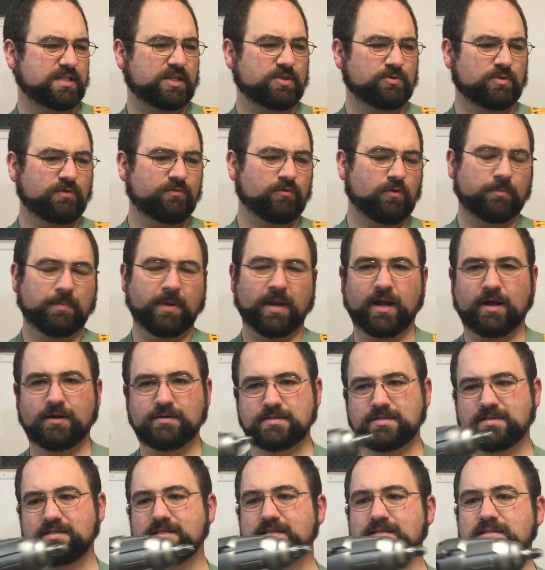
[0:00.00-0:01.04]
I want to say 3-4
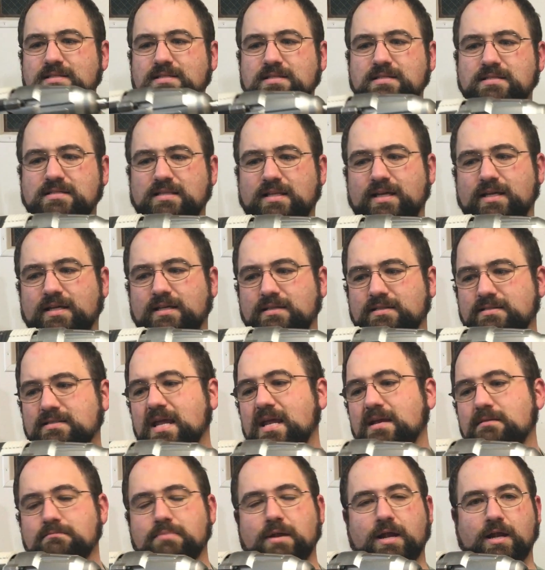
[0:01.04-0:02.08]
pounds. This is
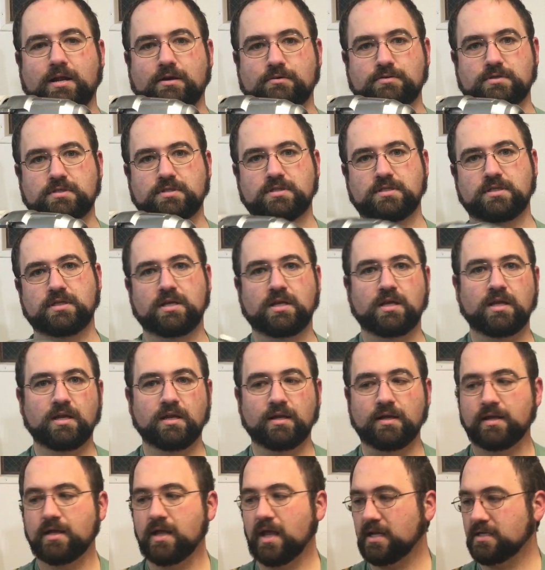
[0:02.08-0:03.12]
like 10 pounds.
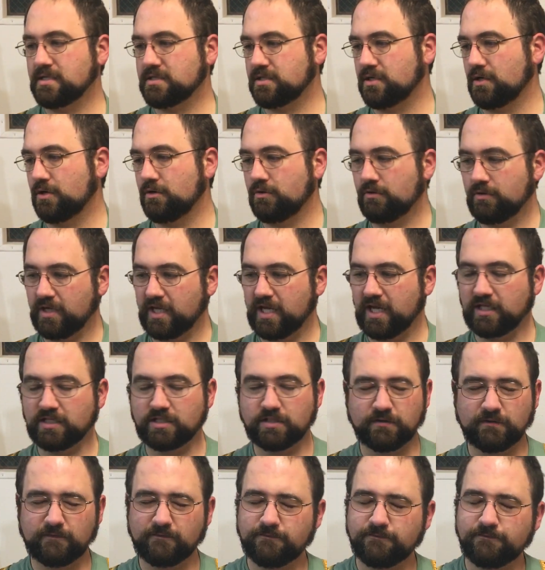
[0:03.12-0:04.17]
And so
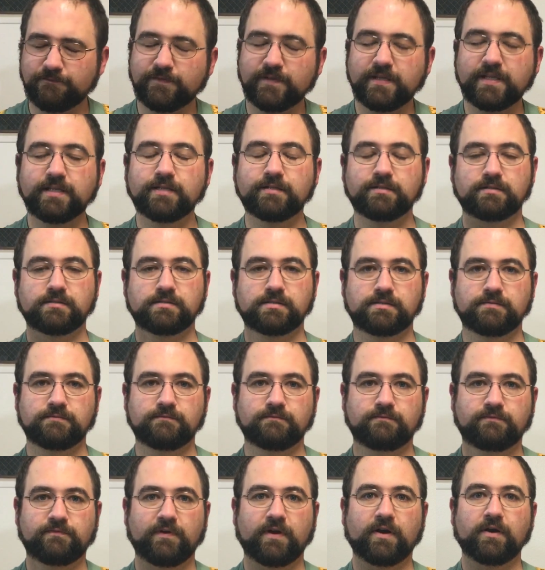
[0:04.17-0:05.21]
it
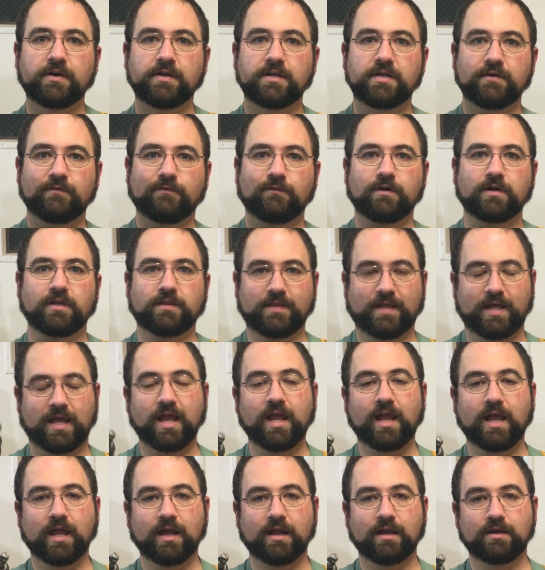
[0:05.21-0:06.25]
feels very different in the
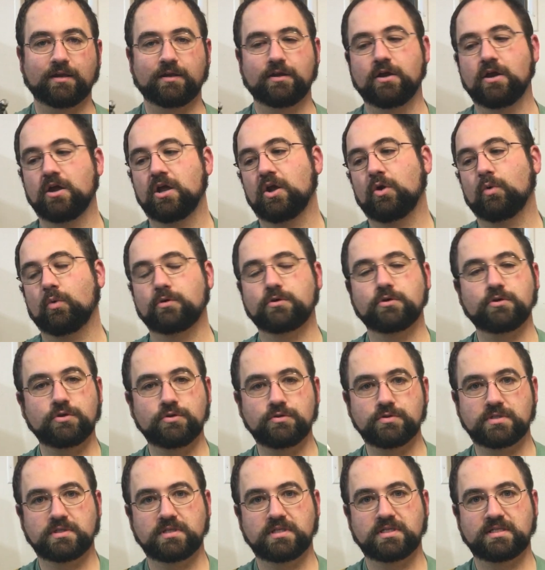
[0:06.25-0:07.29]
hand when
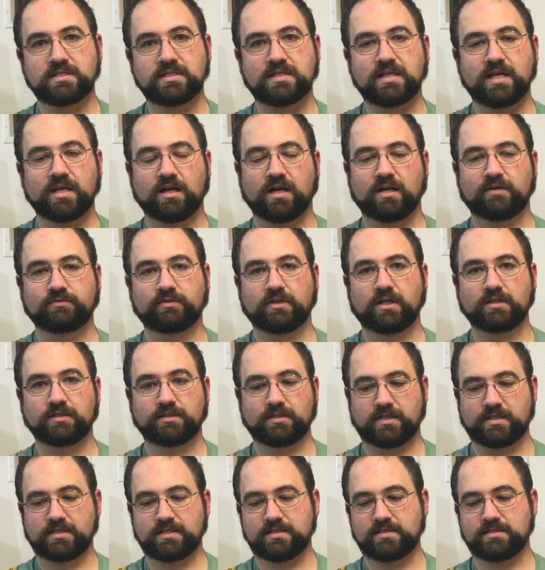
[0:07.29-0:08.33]
you're using this to take off
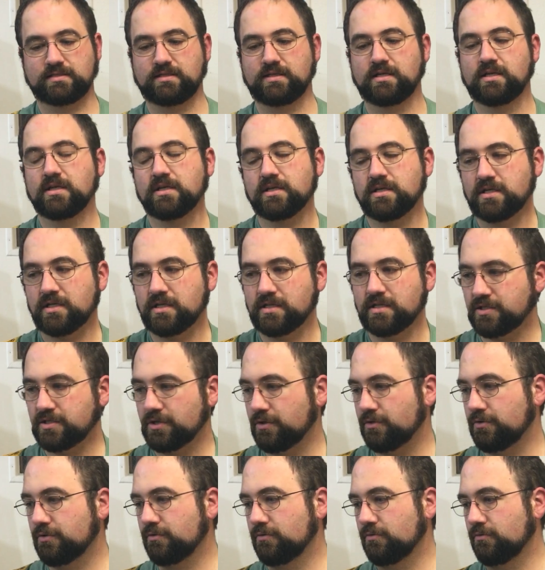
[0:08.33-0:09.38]
lug nuts.
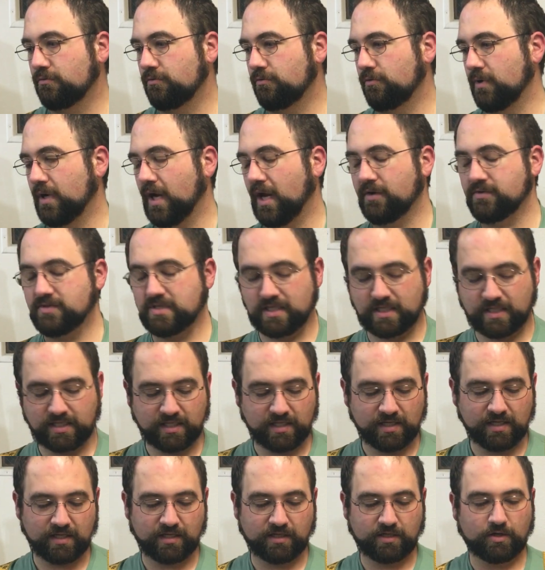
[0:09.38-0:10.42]
So when I was a
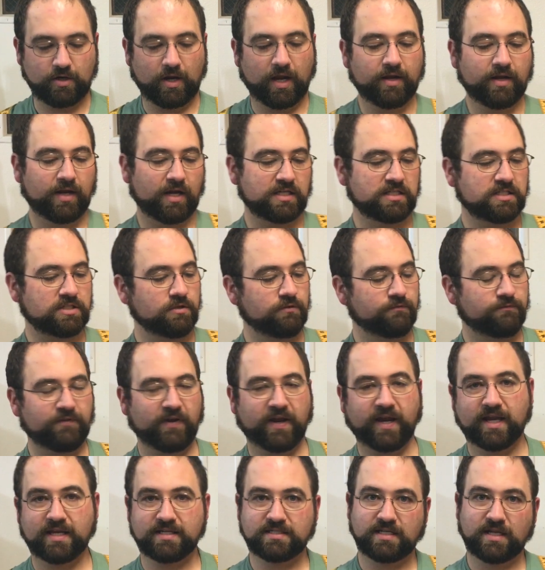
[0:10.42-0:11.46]
kid, I got so
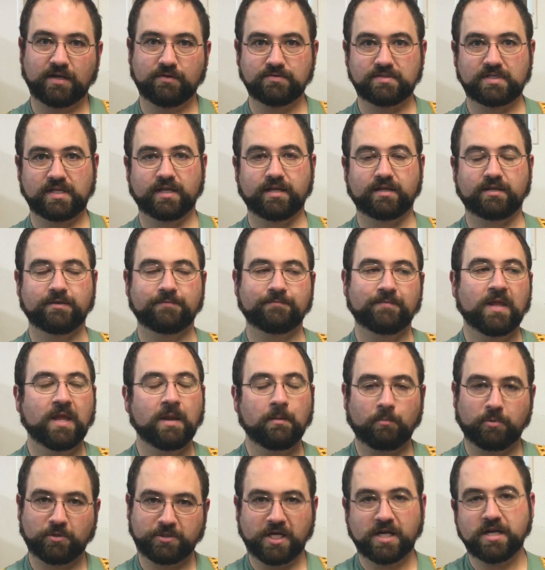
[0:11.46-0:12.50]
fast, I was like
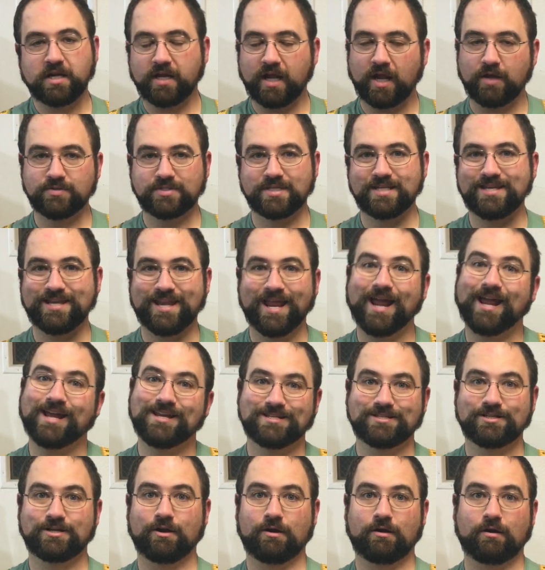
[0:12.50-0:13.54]
pretending I was in
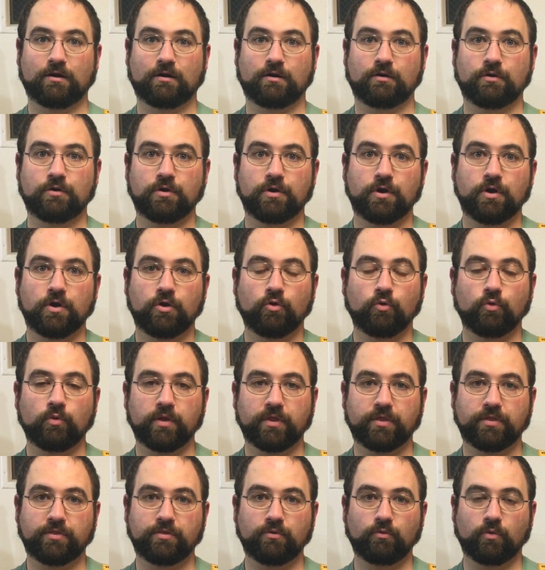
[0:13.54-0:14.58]
NASCAR
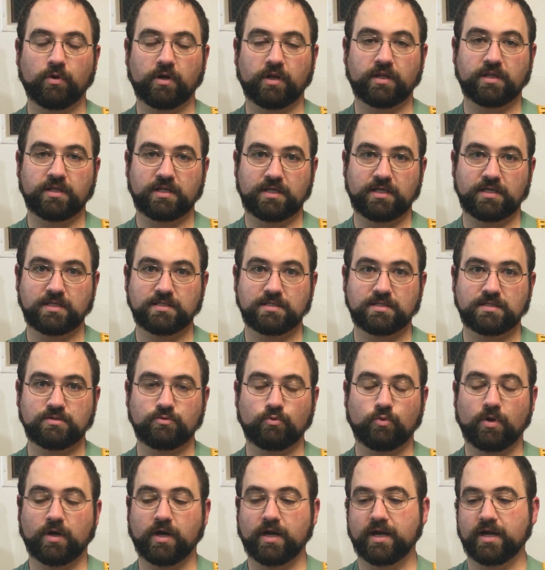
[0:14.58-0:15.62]
with one of
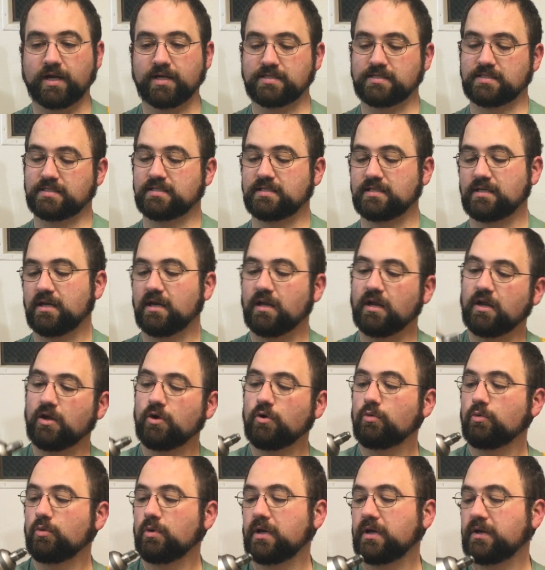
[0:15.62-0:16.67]
these. Whereas
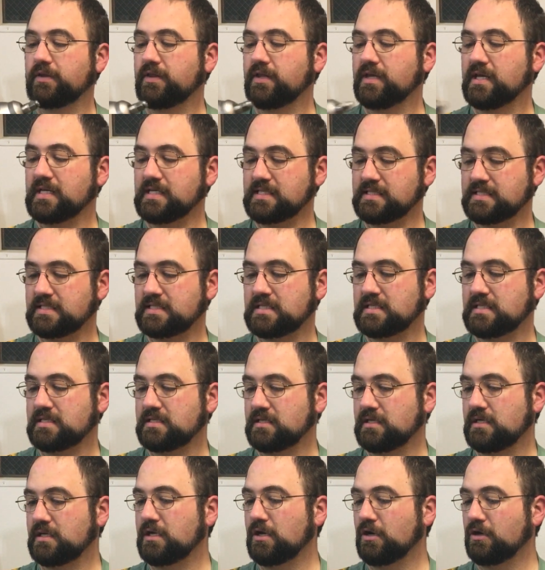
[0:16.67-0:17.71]
with
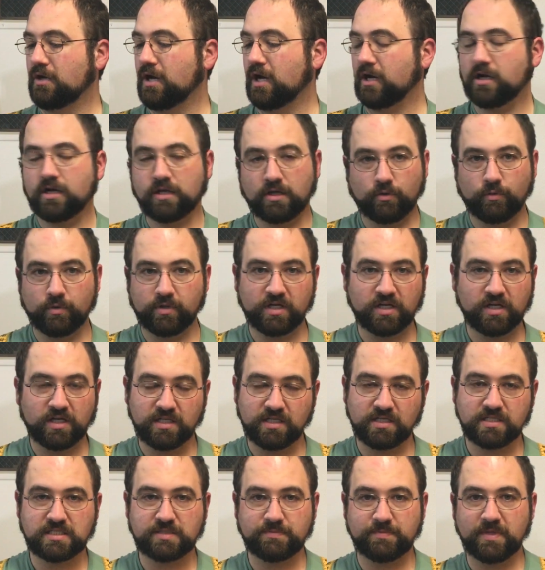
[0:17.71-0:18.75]
this, you're not going to win
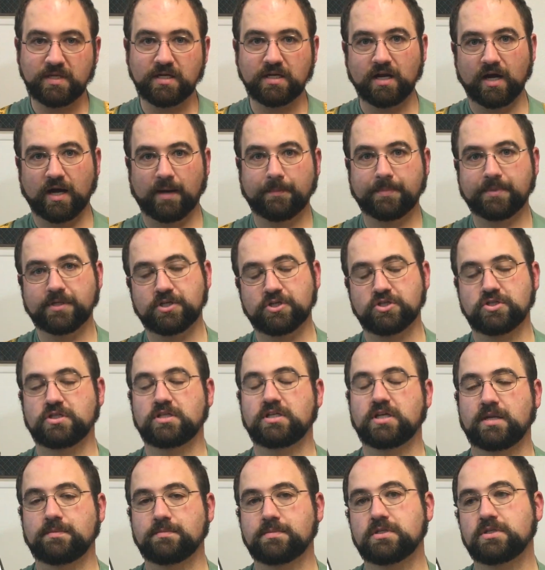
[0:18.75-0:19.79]
any speed
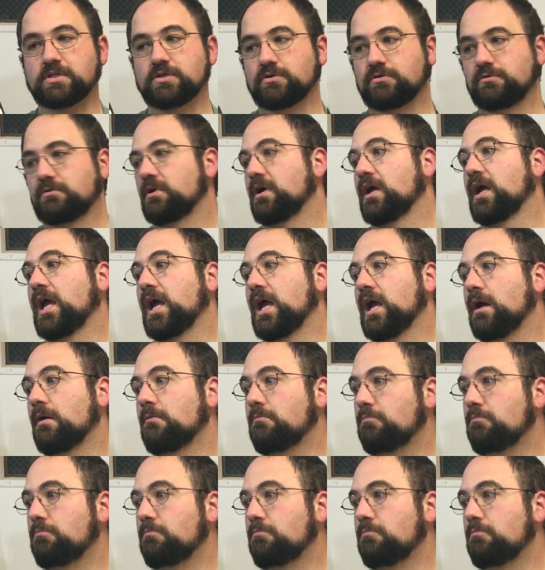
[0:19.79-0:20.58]
competitions anytime soon.